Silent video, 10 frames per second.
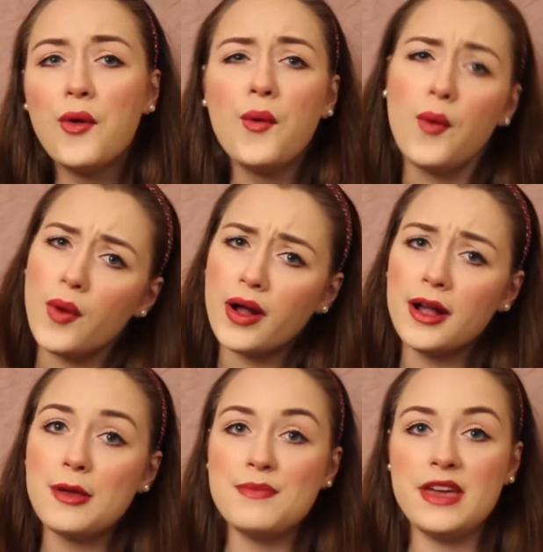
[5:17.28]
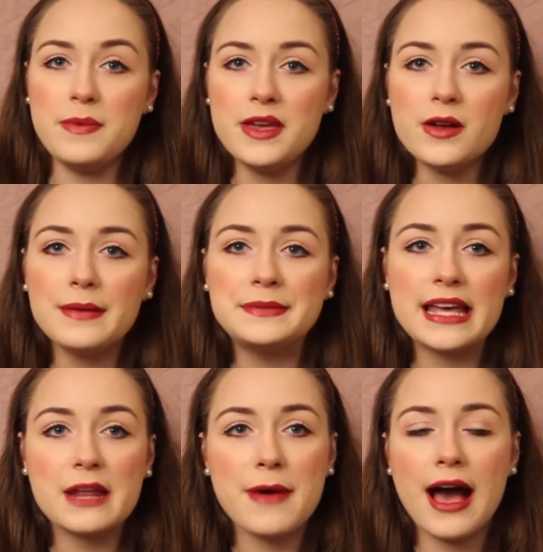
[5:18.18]
Or maybe you're
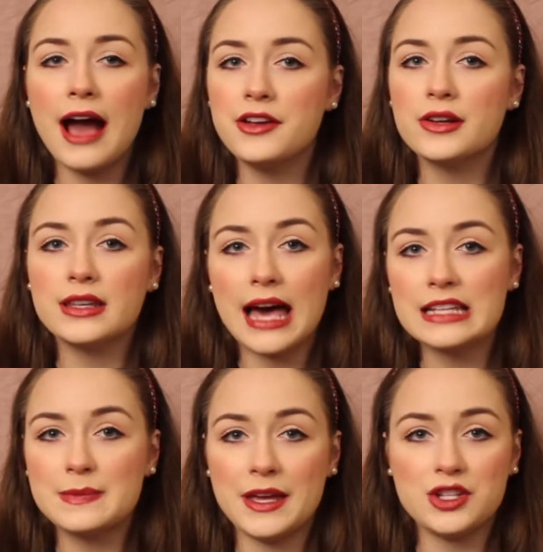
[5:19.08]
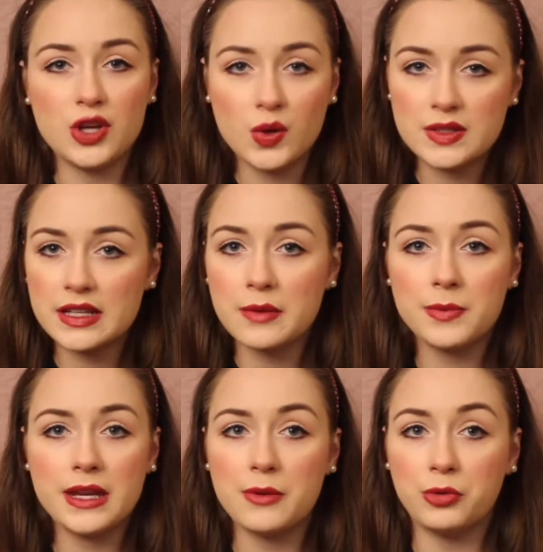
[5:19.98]
upset about how your classmate chose to
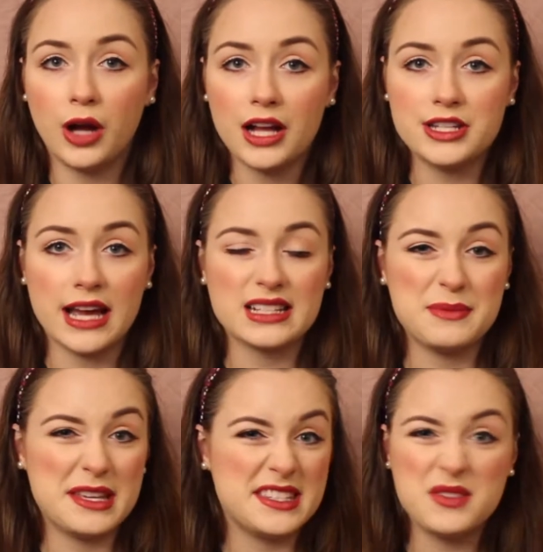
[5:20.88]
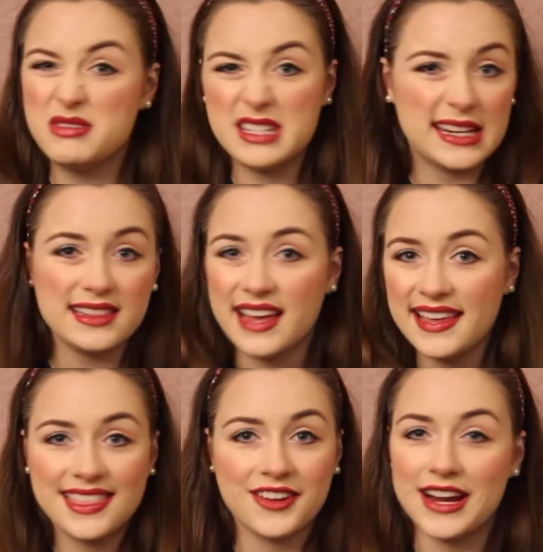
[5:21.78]
complete a project because you didn't
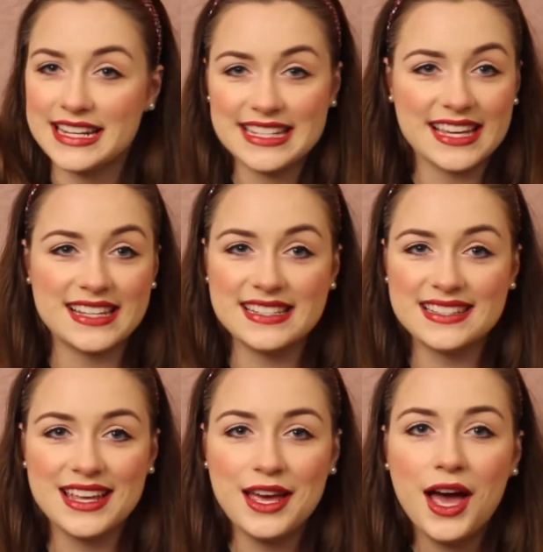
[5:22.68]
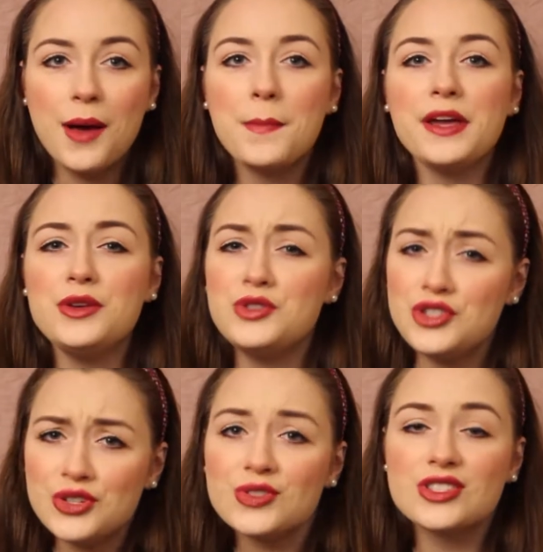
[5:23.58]
like their ideas. But you
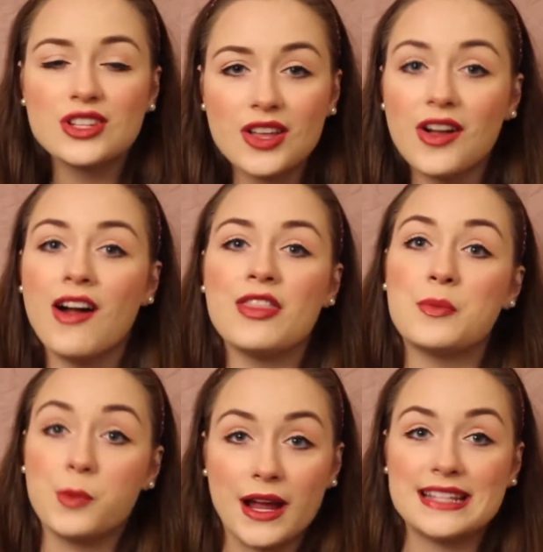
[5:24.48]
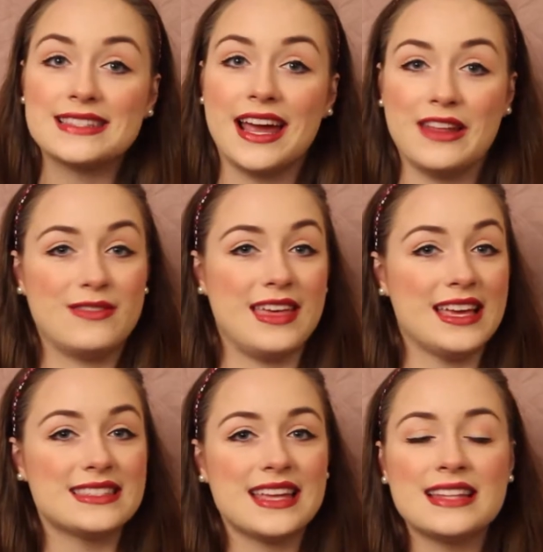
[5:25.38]
choose to look on the bright side of
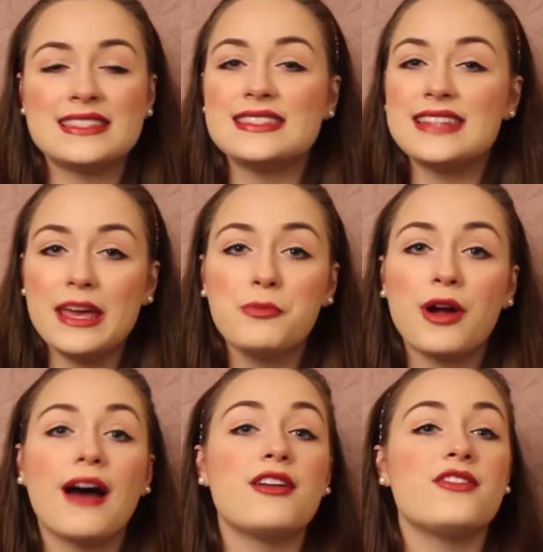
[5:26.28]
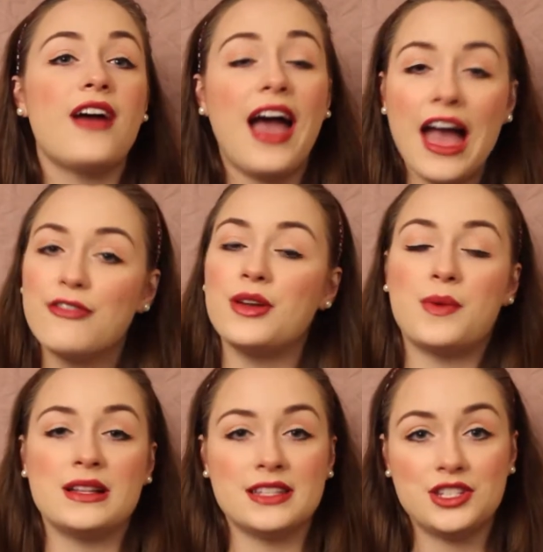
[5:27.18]
things and stay proud of
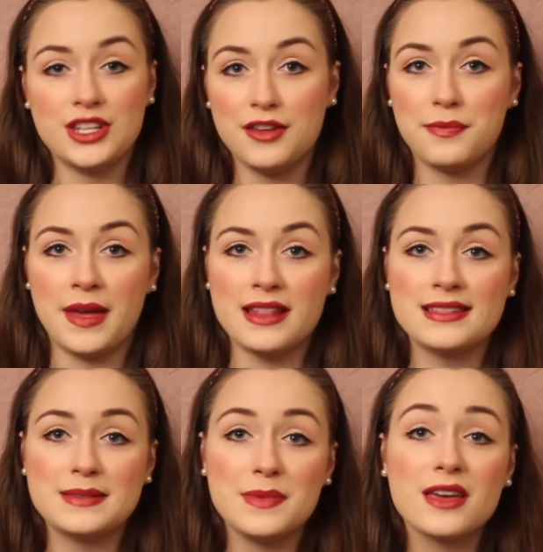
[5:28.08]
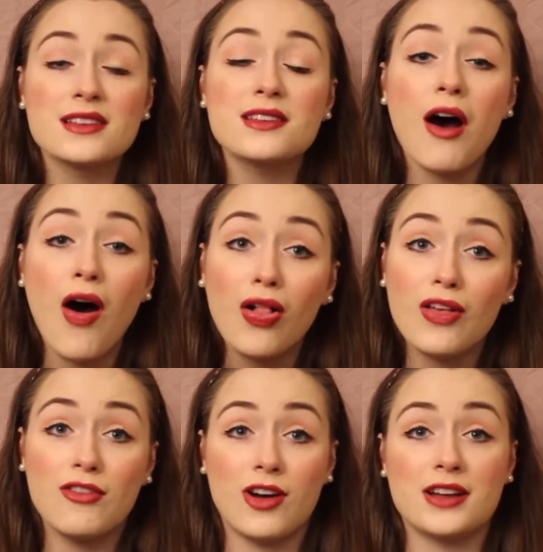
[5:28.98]
everyone's achievements because all
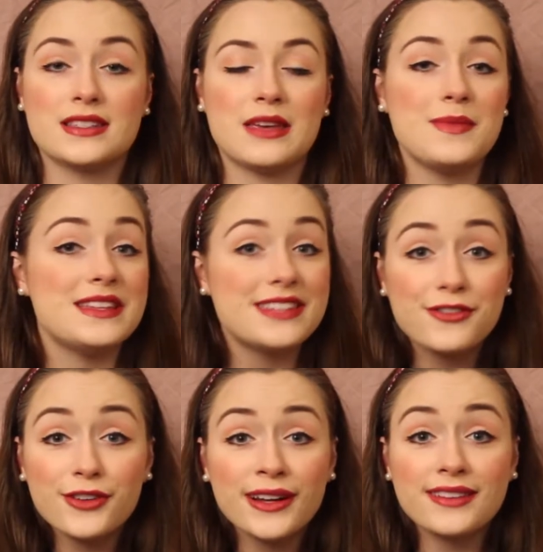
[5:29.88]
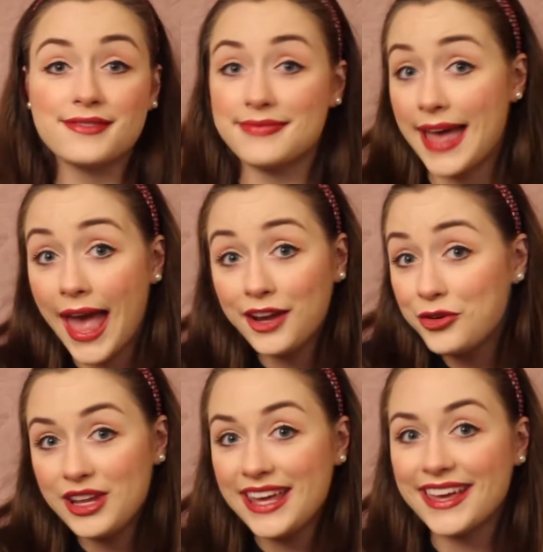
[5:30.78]
of ours can be different and
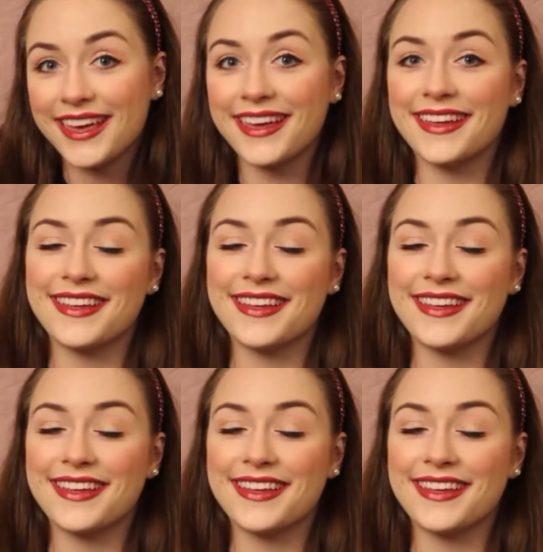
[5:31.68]
unique.